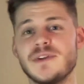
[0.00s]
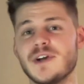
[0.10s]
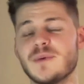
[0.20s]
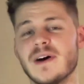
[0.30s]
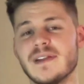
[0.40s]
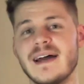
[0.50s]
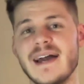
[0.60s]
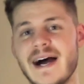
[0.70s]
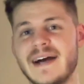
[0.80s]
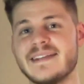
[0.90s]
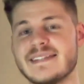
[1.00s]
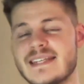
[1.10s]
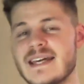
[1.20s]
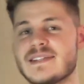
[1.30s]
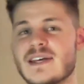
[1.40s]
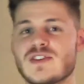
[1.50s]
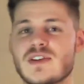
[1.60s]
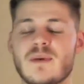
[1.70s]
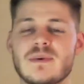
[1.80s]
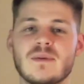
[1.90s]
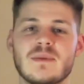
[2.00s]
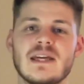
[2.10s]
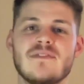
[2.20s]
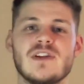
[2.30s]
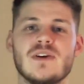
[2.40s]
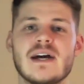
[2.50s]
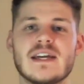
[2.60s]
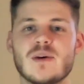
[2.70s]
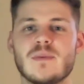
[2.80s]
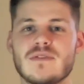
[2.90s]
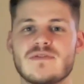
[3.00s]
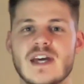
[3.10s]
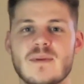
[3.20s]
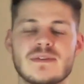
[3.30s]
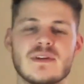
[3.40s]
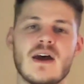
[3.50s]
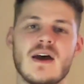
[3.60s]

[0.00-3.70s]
well, and in today's session I'm going to be giving you a couple of tips